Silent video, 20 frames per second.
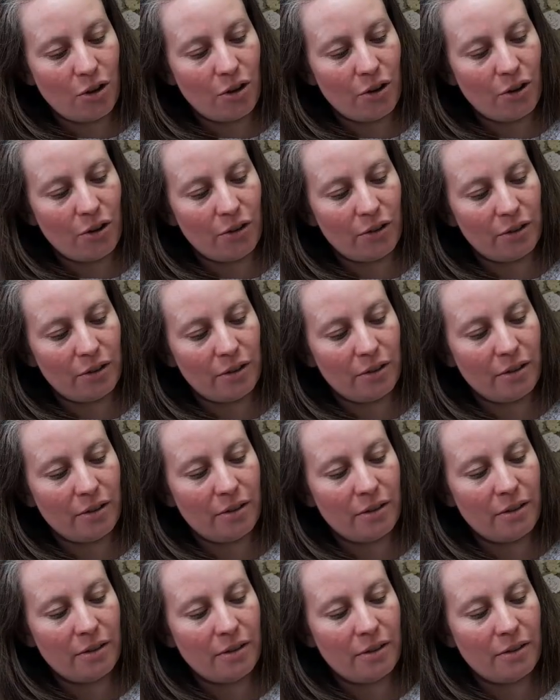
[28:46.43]
on
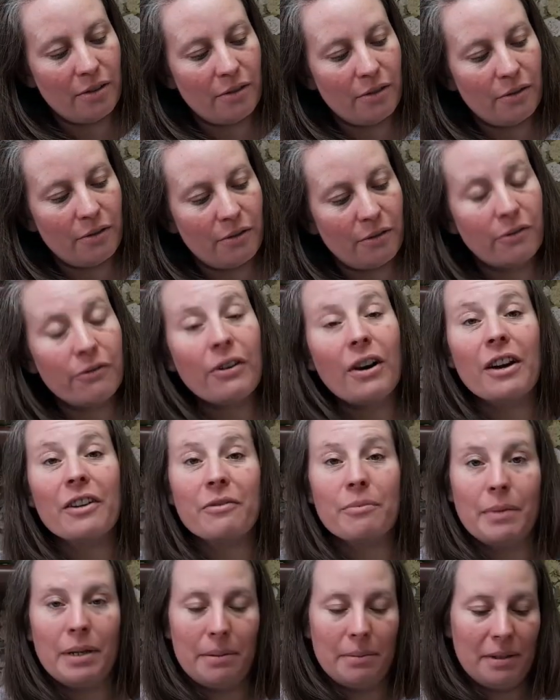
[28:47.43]

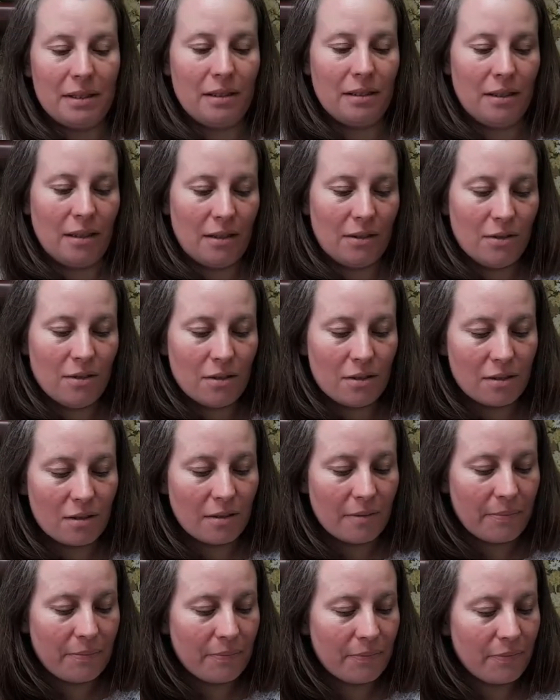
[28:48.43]
5mm
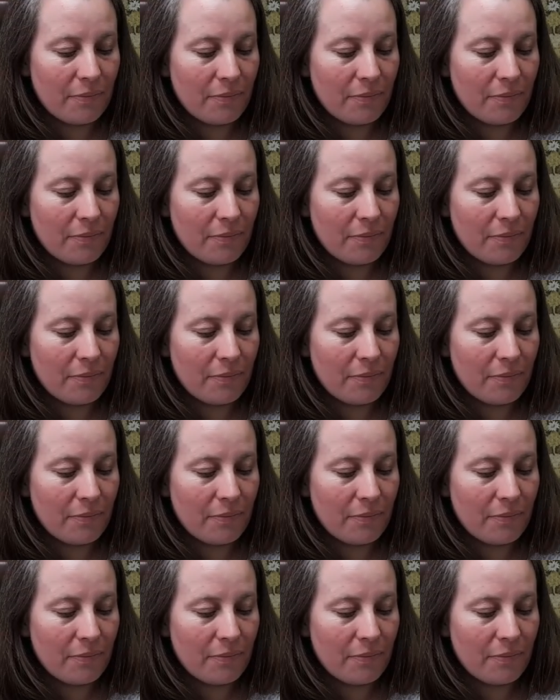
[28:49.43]
needles,